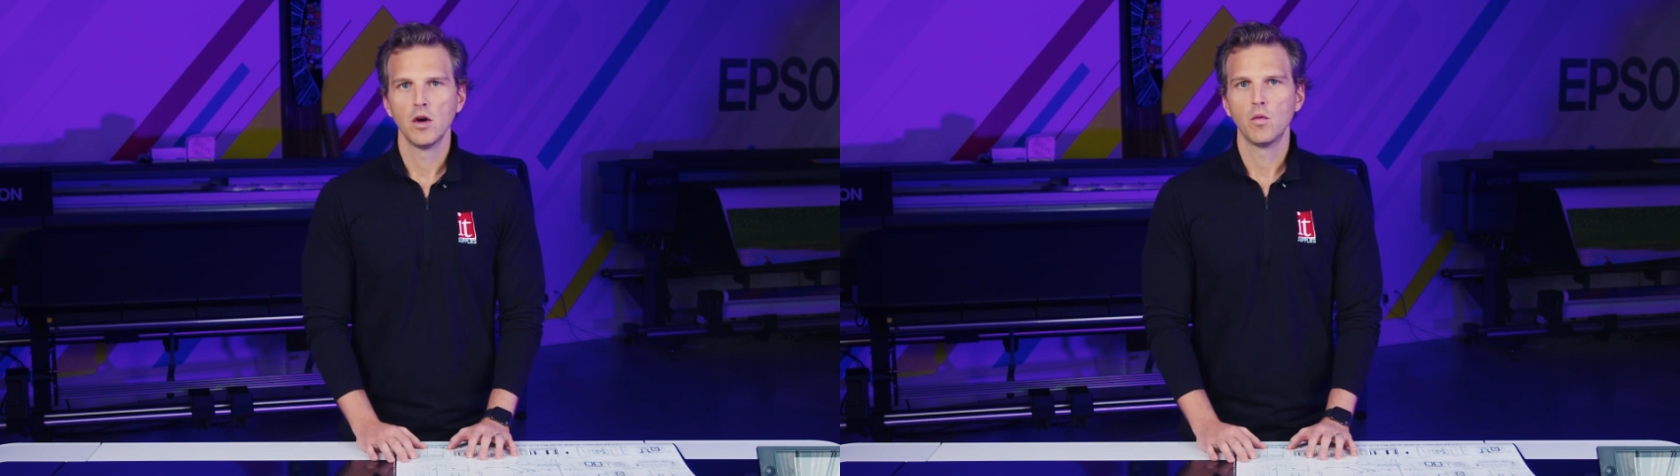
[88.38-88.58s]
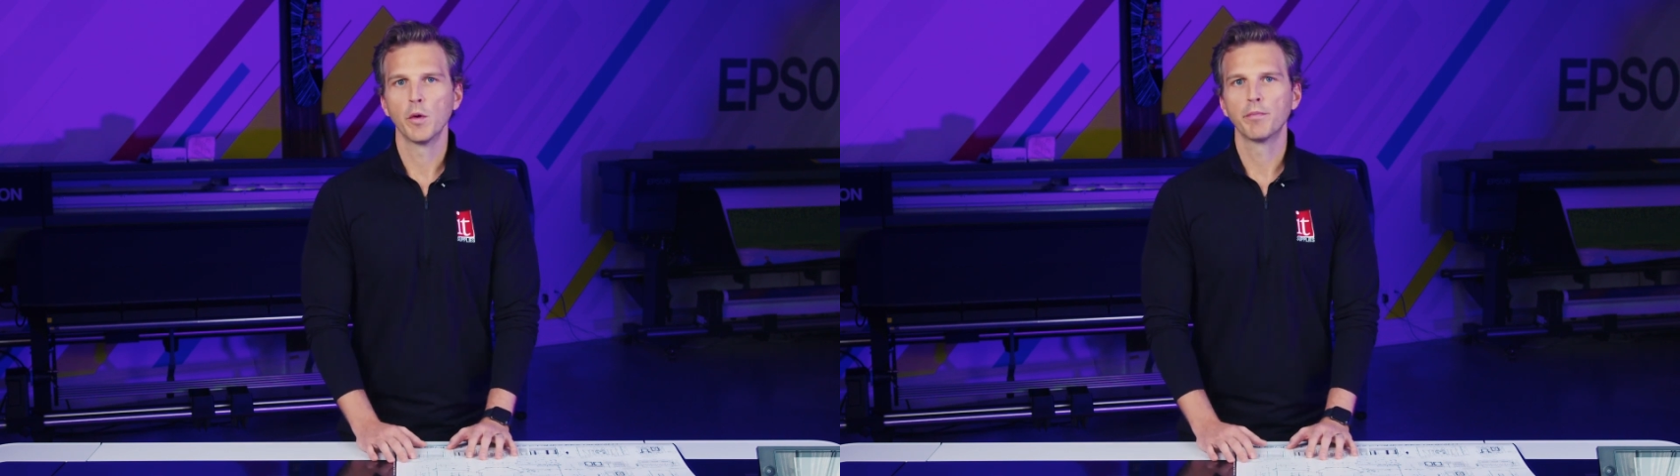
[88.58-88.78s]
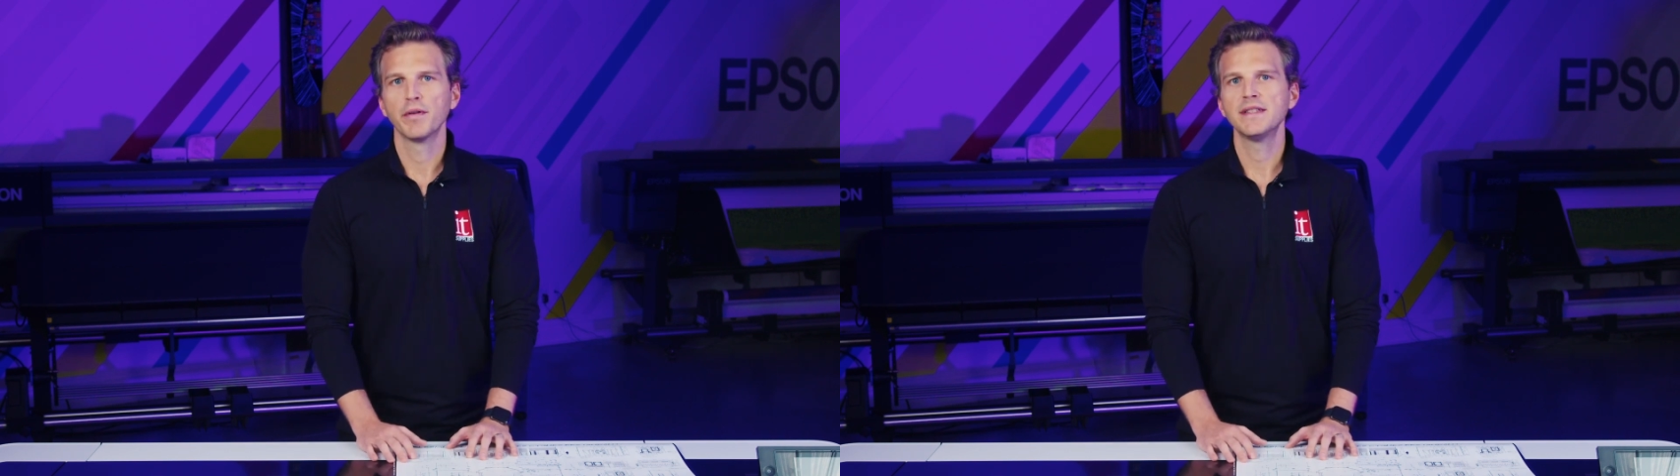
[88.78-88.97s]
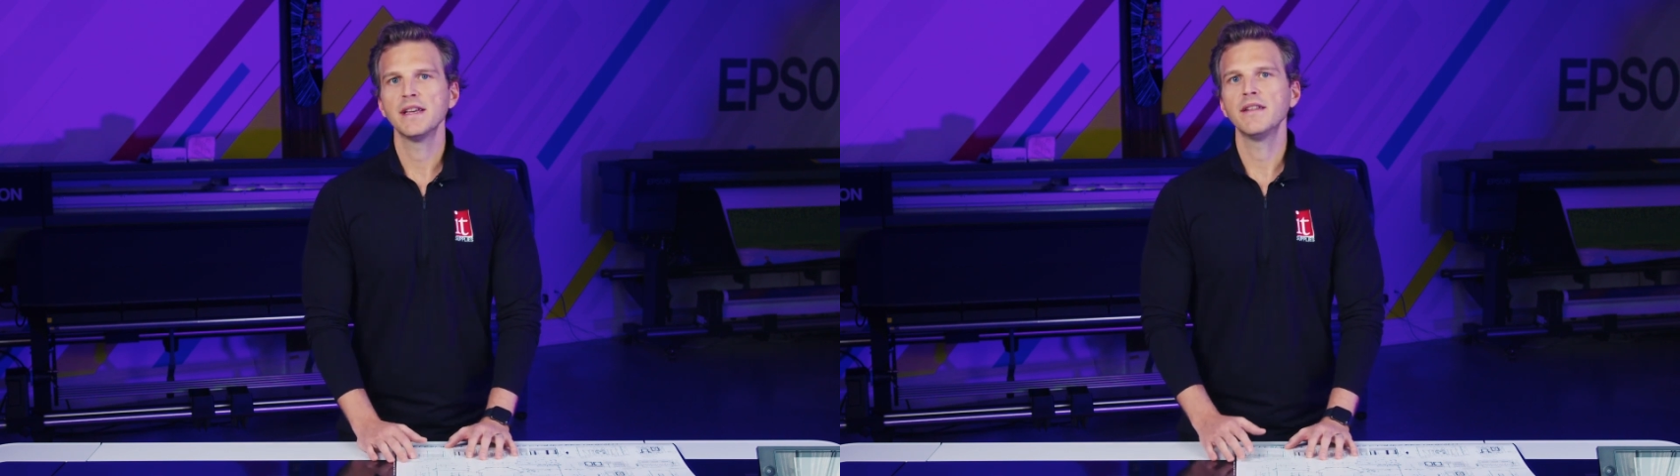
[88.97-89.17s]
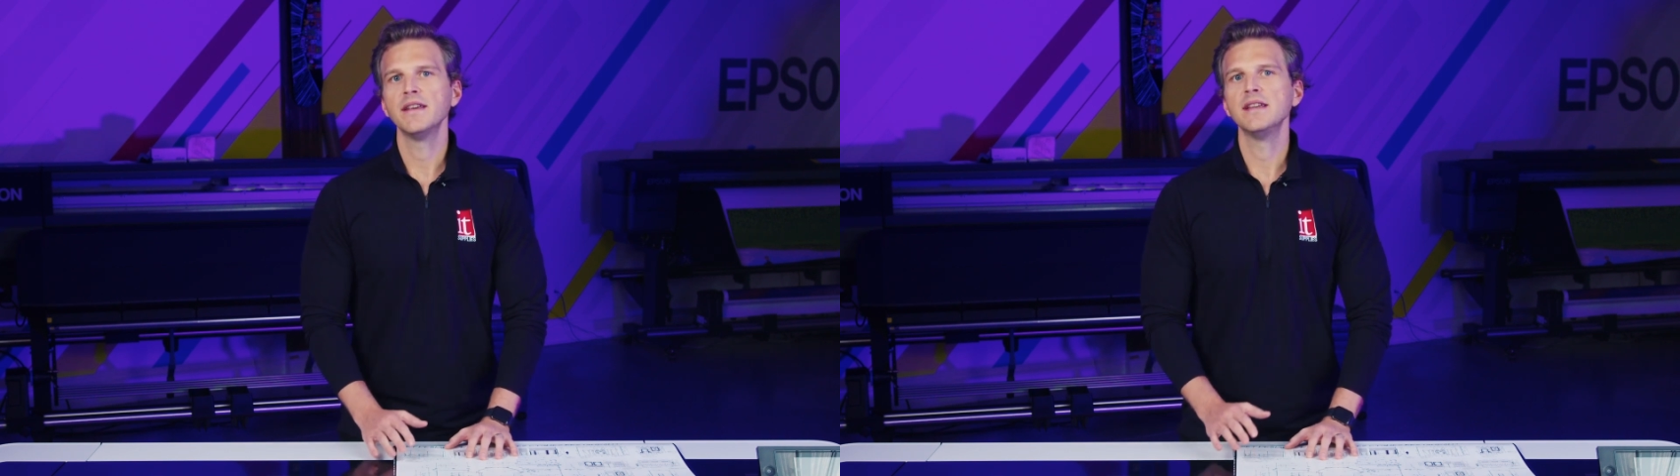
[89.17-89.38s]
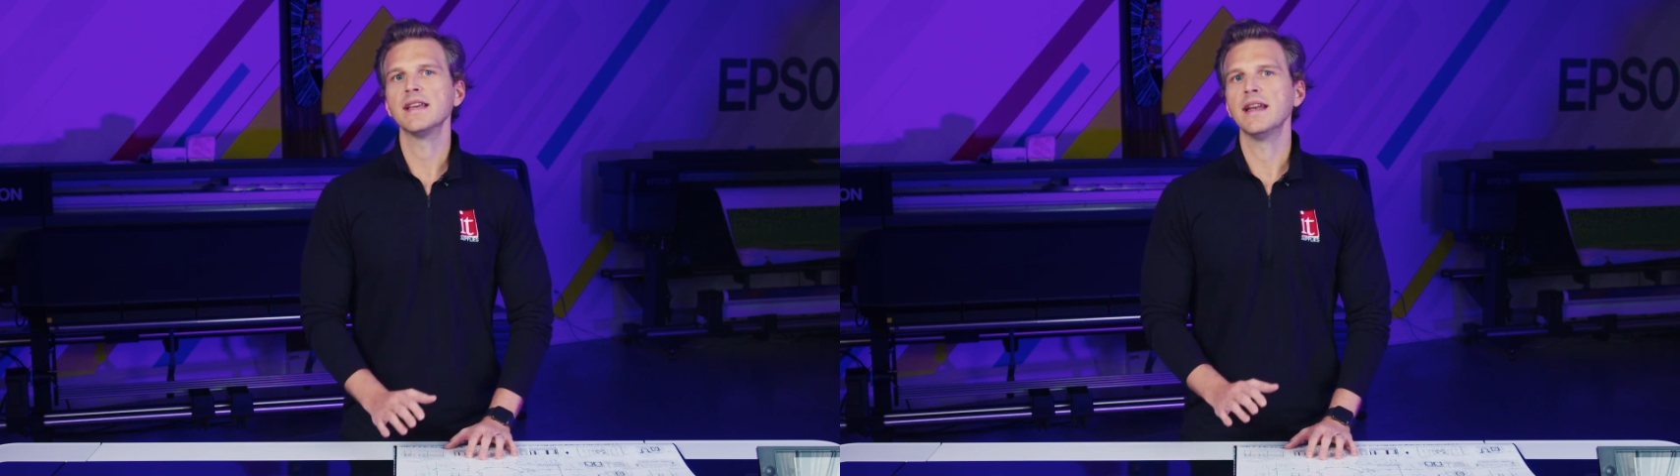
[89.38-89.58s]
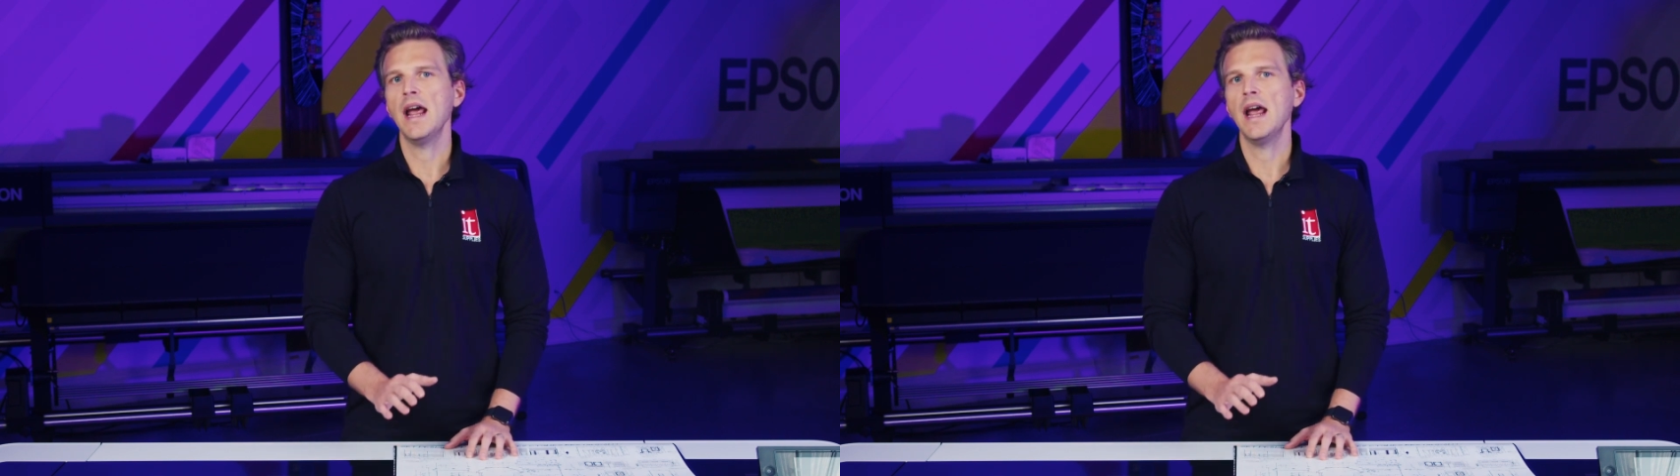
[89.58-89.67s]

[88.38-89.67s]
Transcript: We're printing these at